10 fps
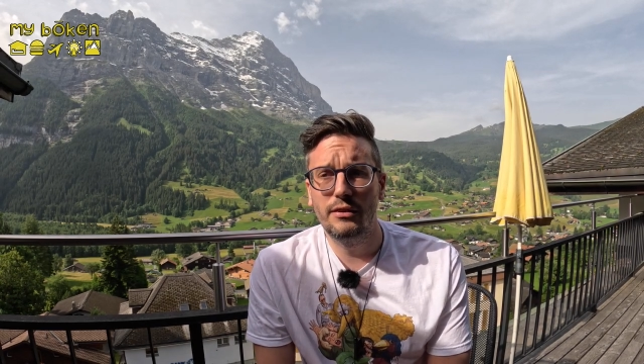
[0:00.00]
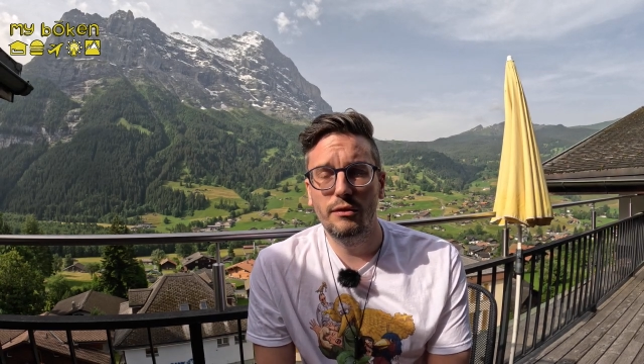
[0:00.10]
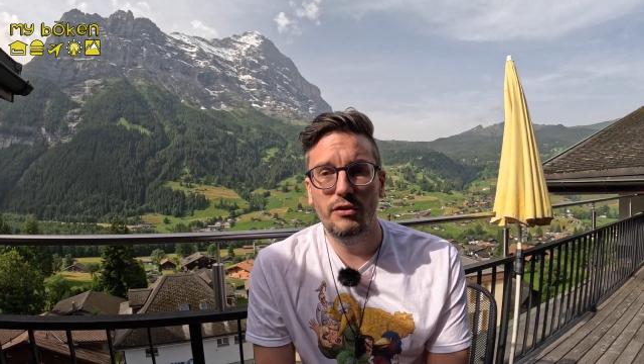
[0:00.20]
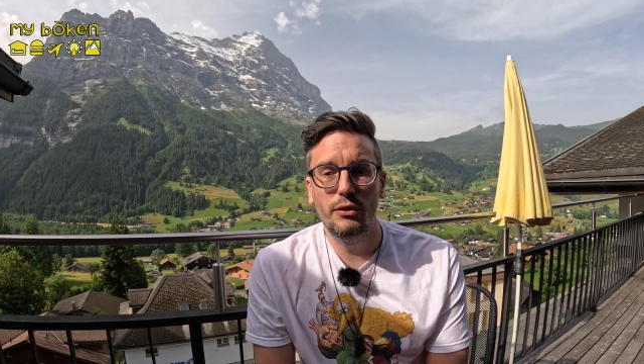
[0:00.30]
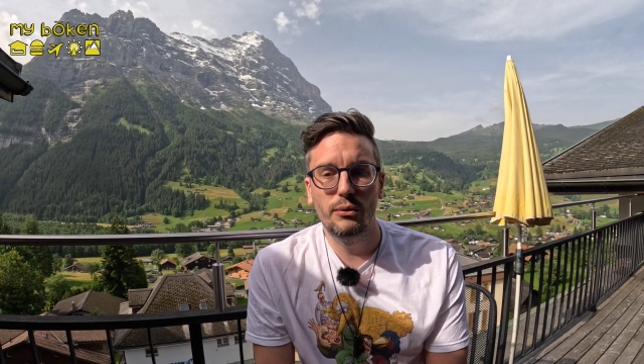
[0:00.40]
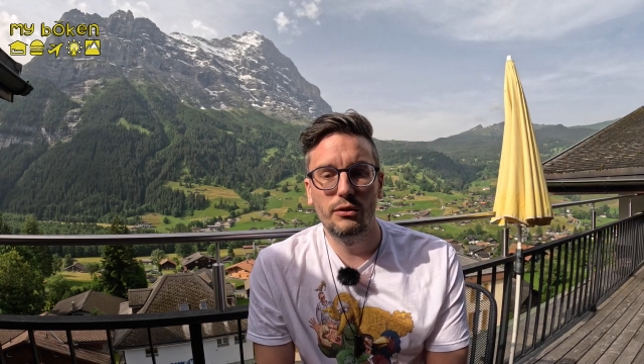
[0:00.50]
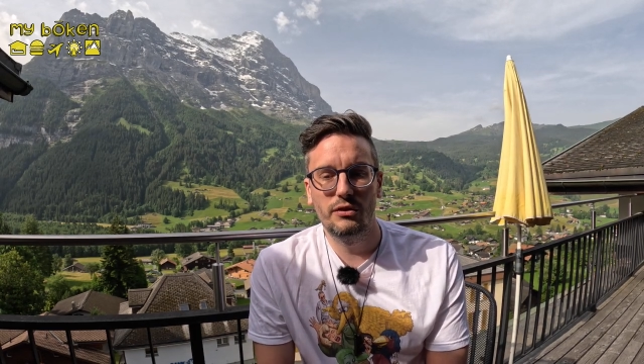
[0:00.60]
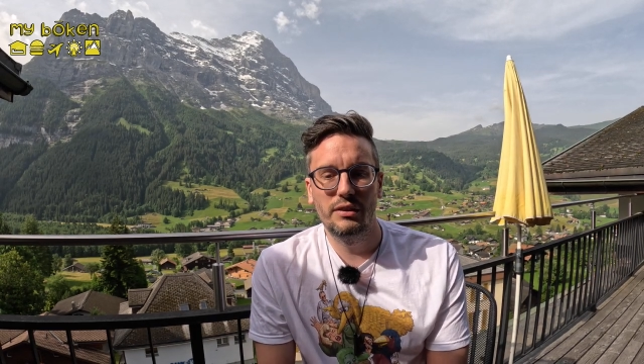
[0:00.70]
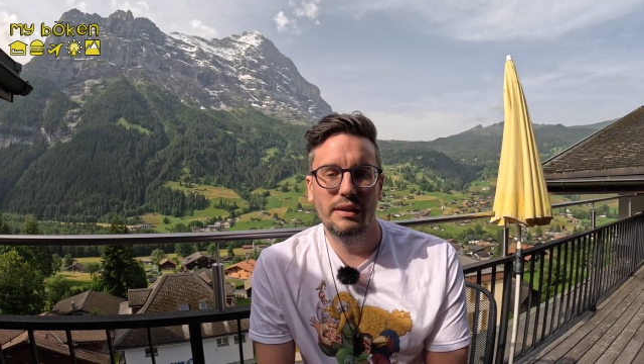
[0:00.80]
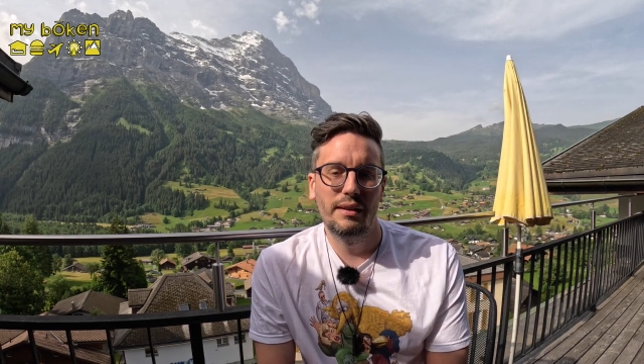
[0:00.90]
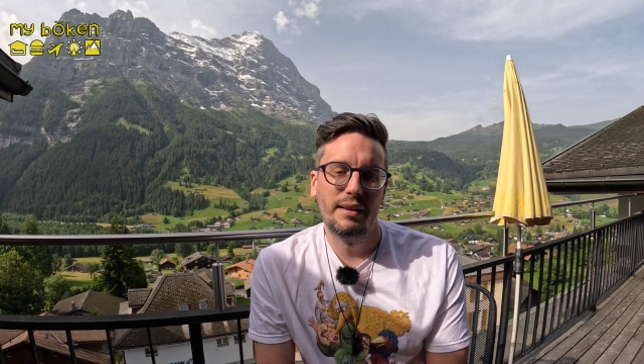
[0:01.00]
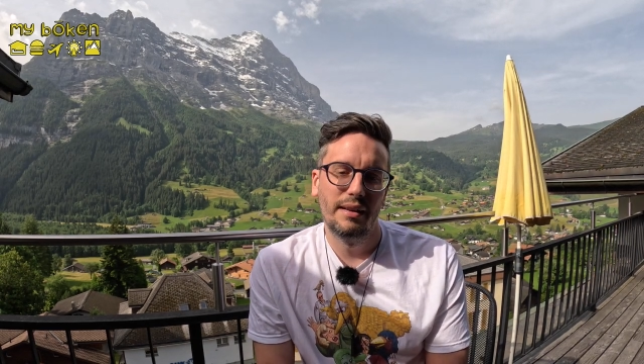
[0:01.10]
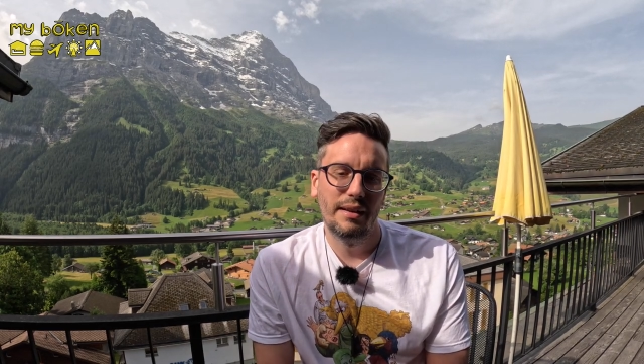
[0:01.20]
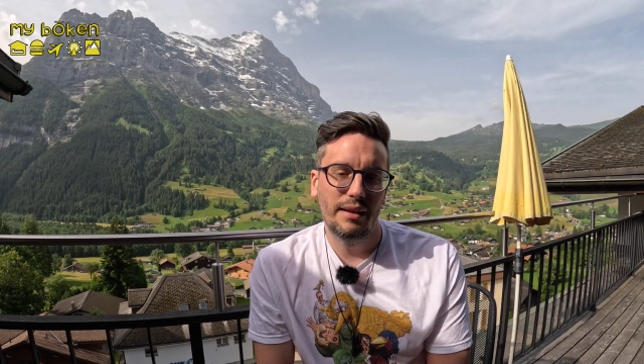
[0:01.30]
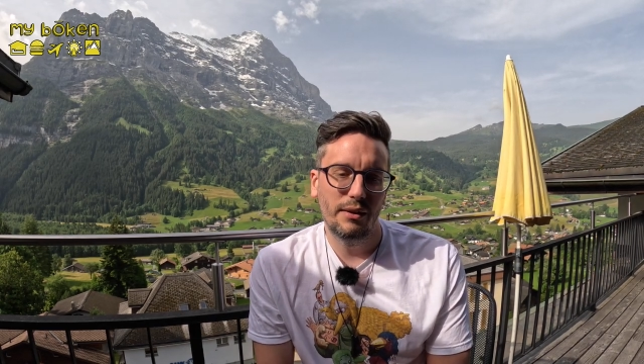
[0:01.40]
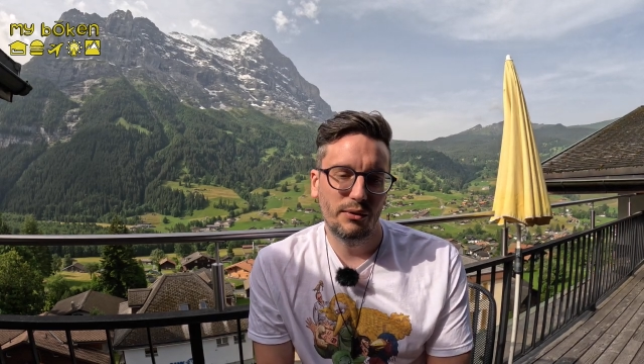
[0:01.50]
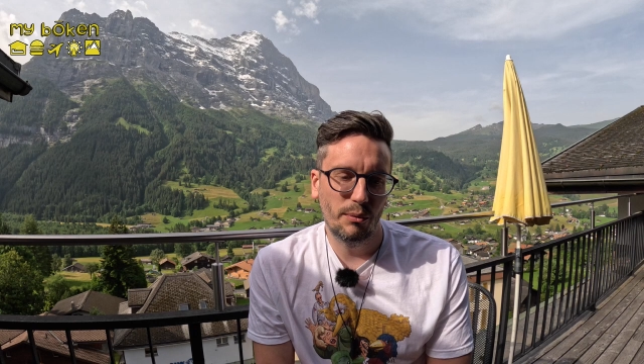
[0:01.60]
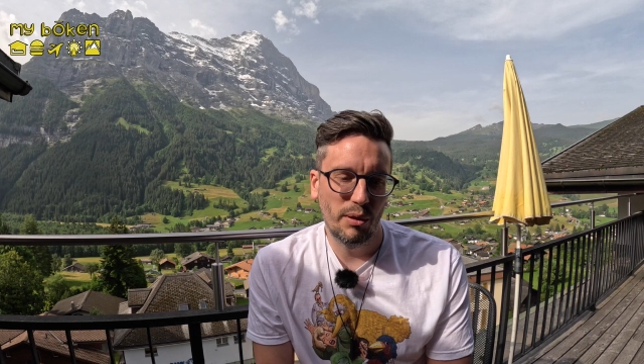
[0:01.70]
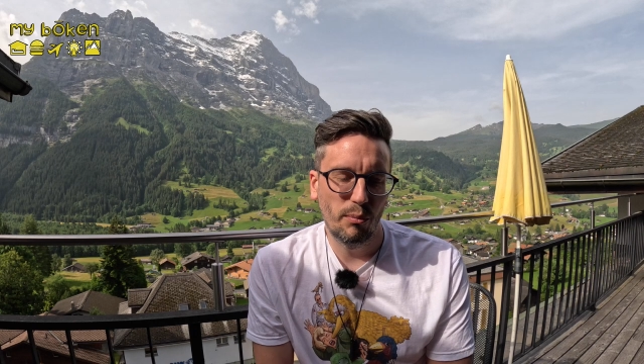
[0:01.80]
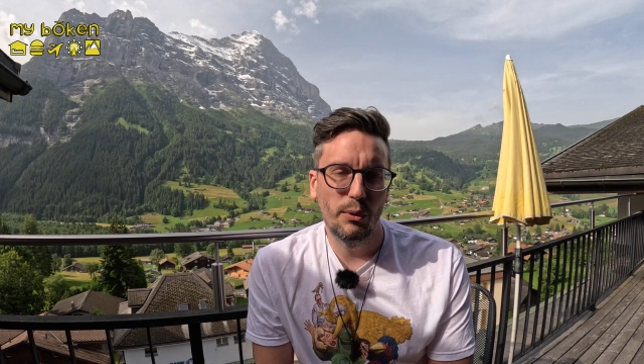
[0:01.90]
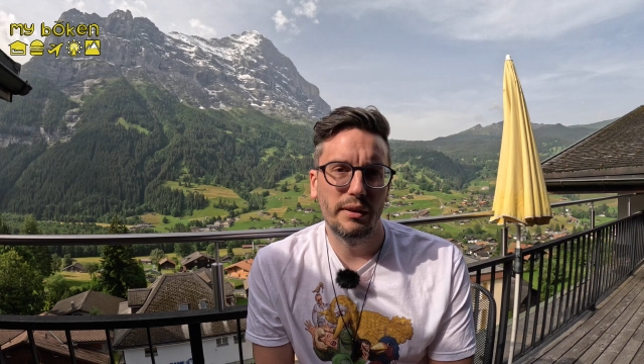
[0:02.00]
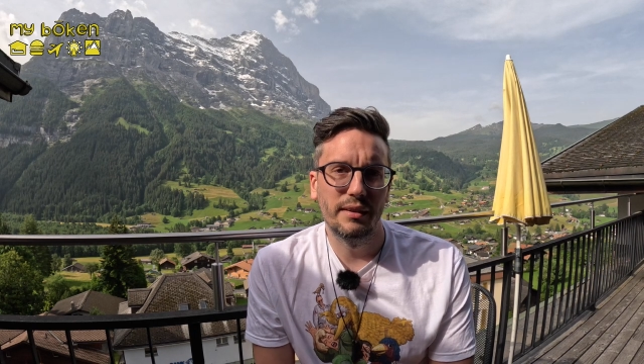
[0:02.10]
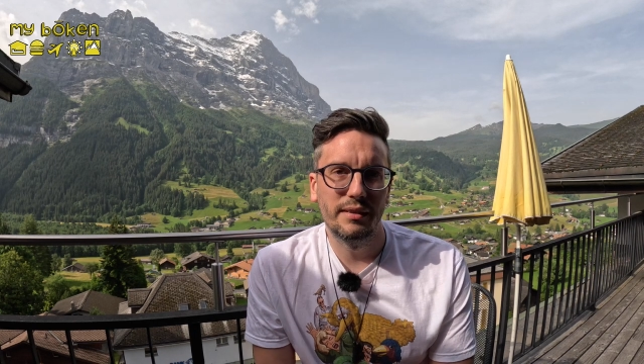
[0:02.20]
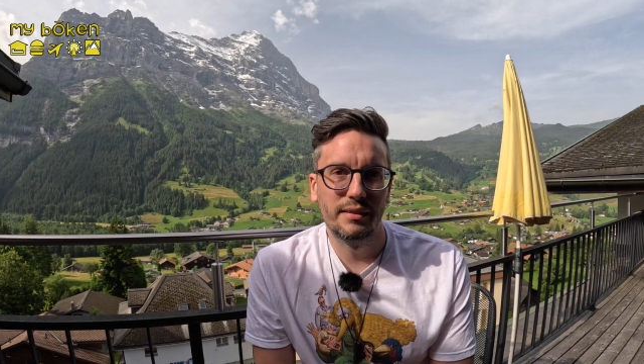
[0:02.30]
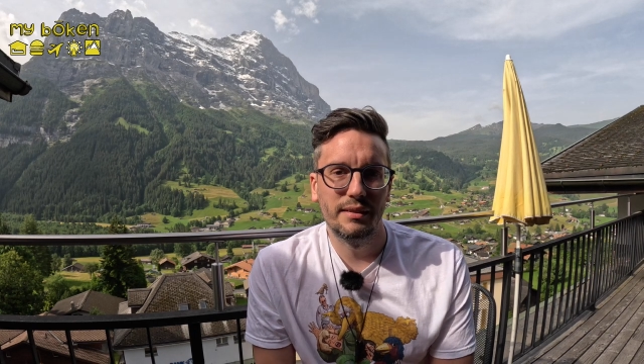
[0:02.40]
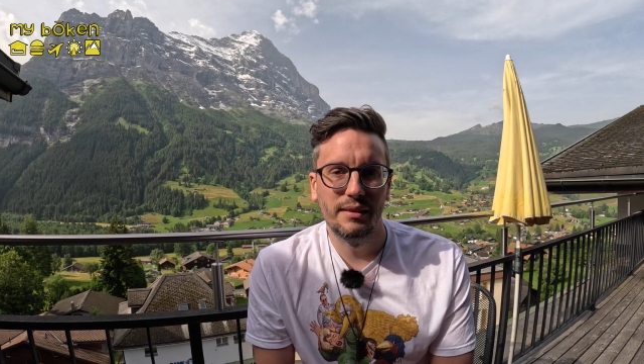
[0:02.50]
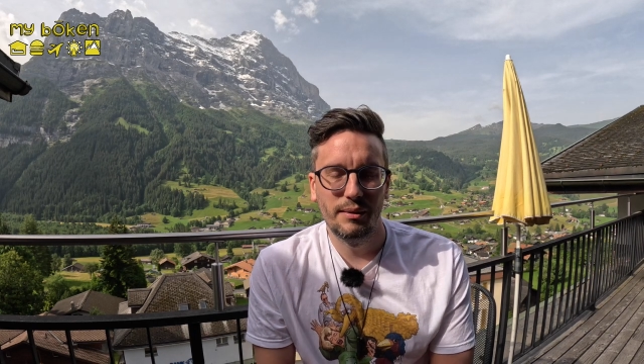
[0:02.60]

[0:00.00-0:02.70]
the views, it was a bit pointless.